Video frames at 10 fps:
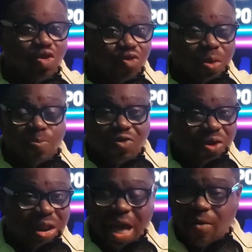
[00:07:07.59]

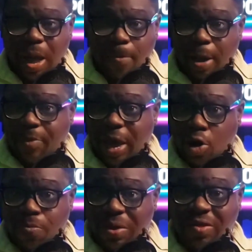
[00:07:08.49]

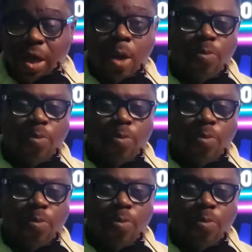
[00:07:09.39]
Amapiano beat,